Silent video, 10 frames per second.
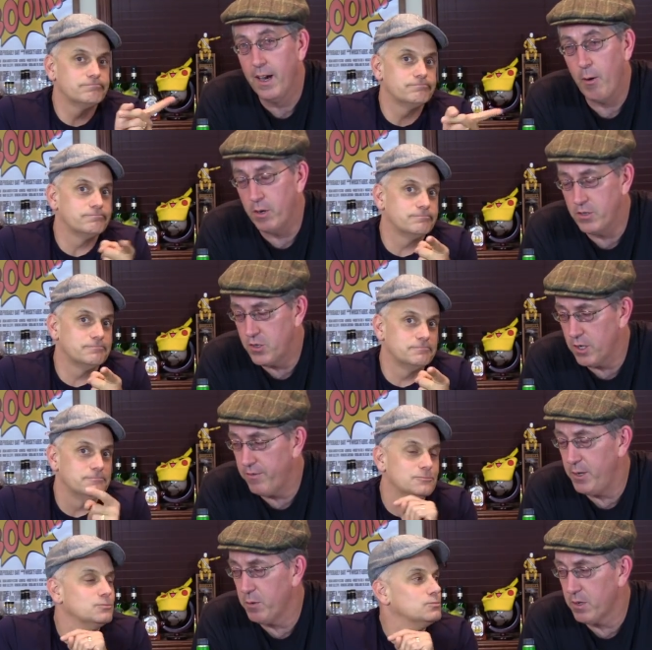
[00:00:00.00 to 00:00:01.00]
Speaker 1: I wasn't sure
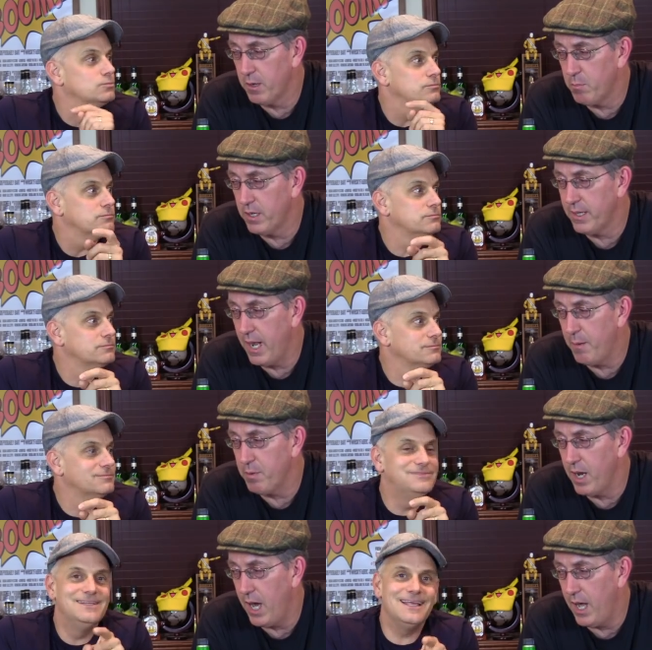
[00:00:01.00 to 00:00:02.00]
if you were going to bring that
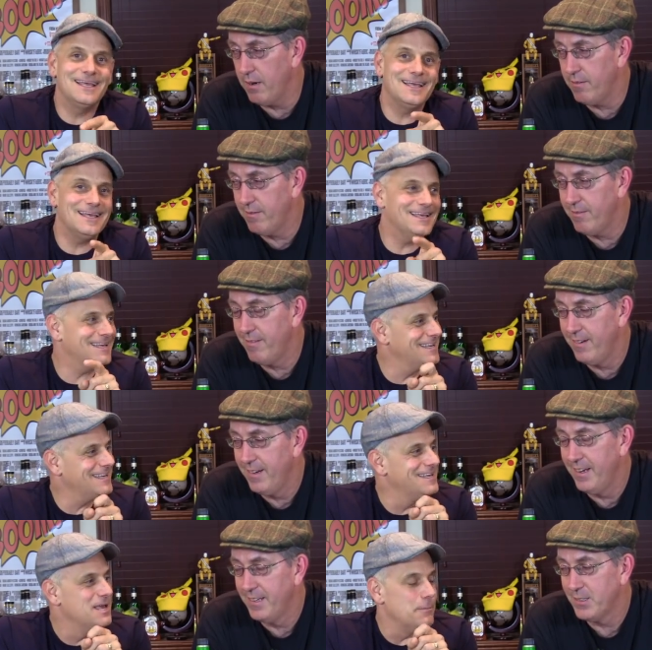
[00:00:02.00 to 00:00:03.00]
up or
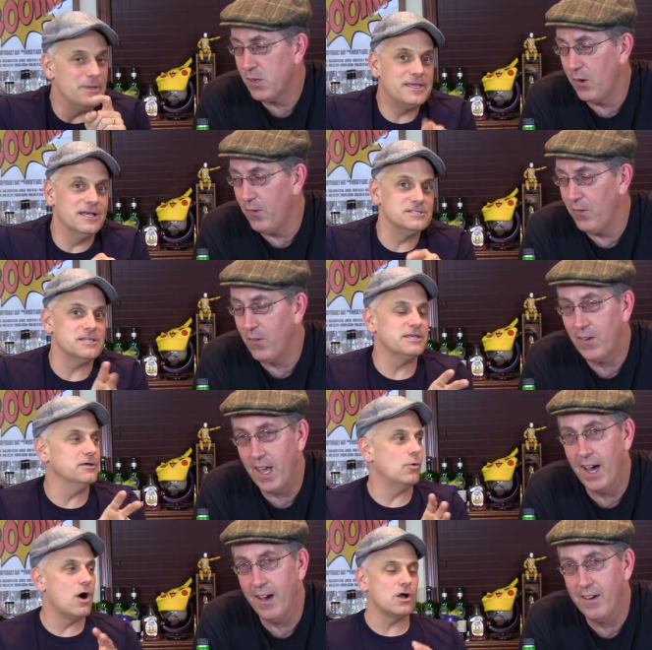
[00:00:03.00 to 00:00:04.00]
not. Because the
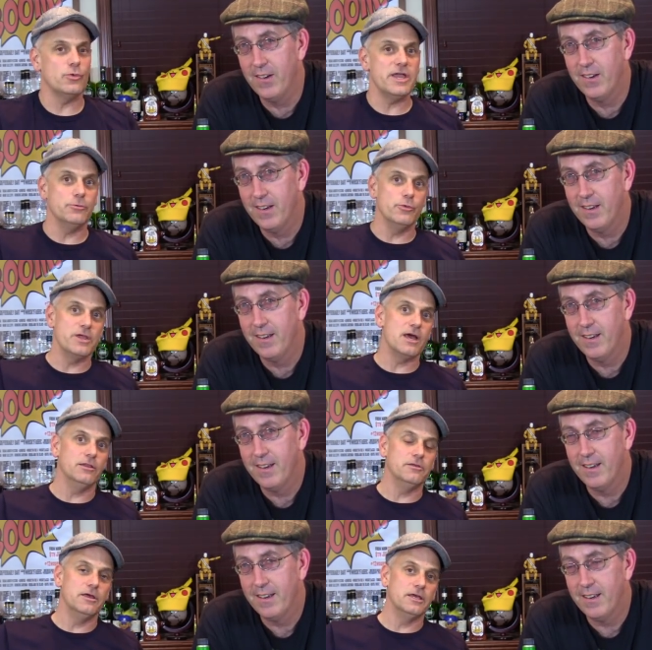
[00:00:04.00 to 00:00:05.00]
kilt walk we
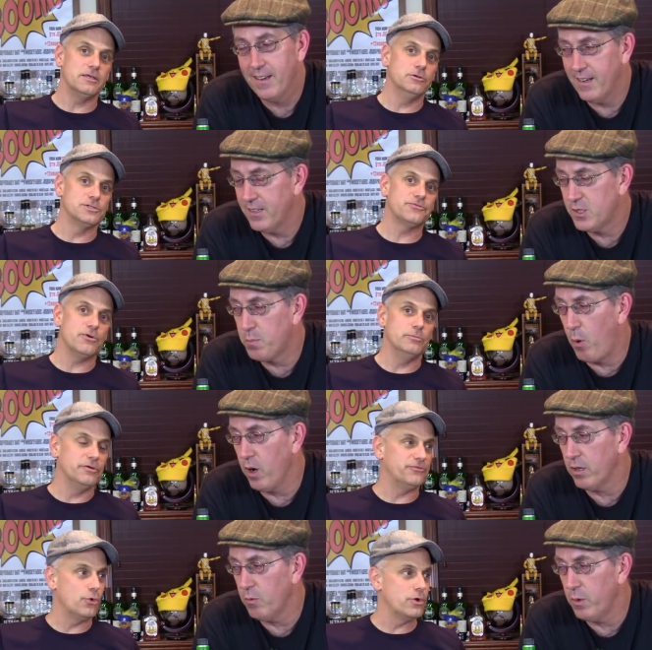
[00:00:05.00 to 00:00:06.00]
got kilts from
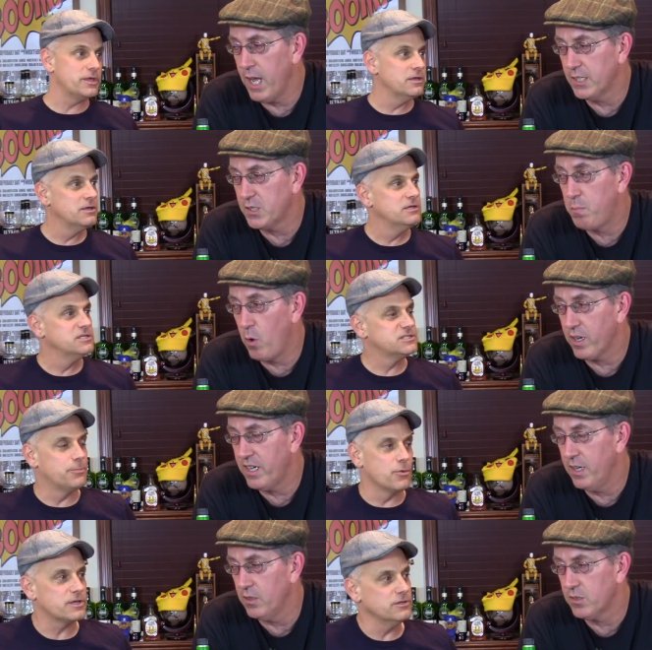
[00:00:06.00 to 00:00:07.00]
Laphroaig. We got sport
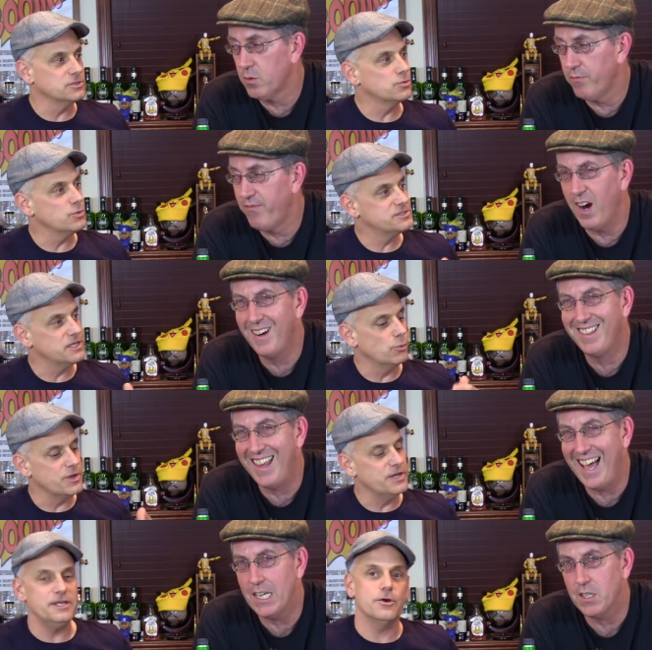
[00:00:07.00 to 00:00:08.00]
kilts. We said
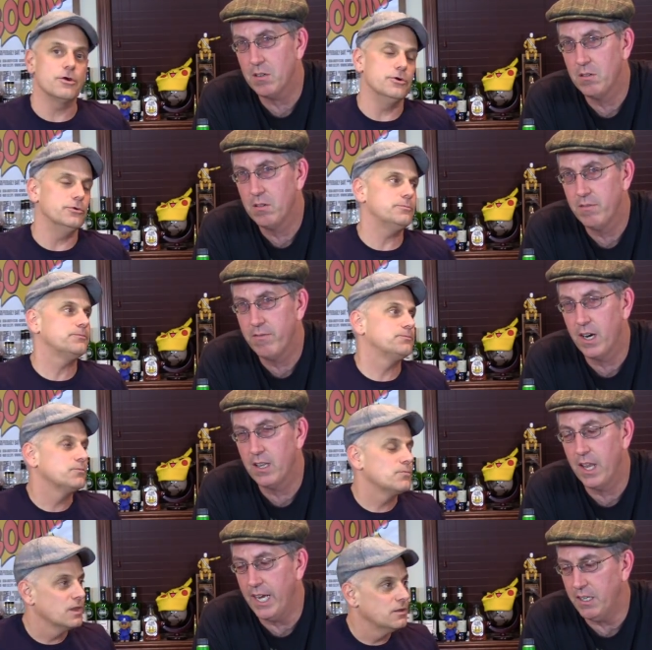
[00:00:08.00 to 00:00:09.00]
we need our own. Very
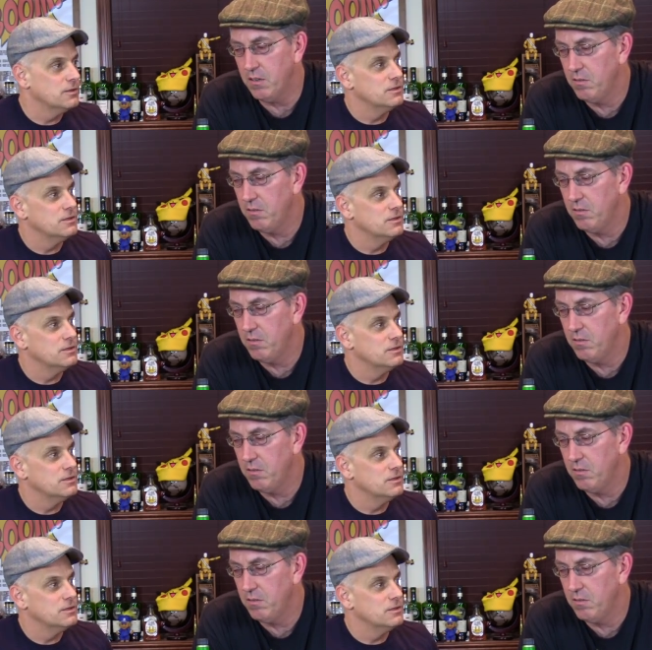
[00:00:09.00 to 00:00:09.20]
light.